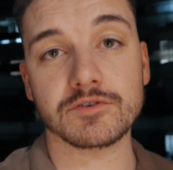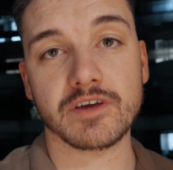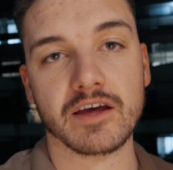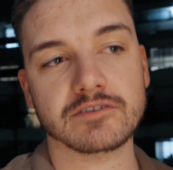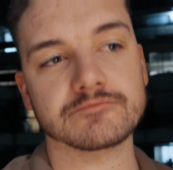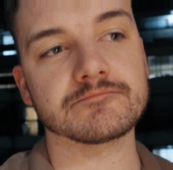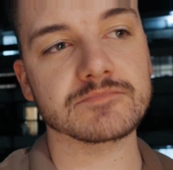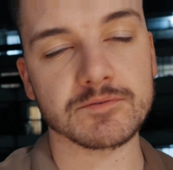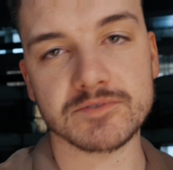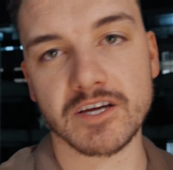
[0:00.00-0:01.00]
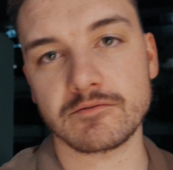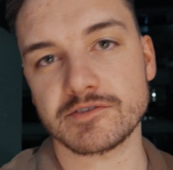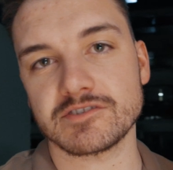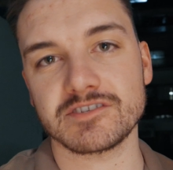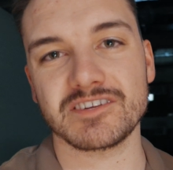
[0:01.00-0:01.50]
you can.
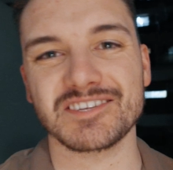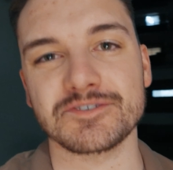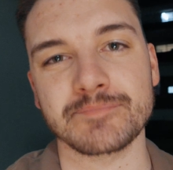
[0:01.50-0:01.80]
Sometimes you need to answer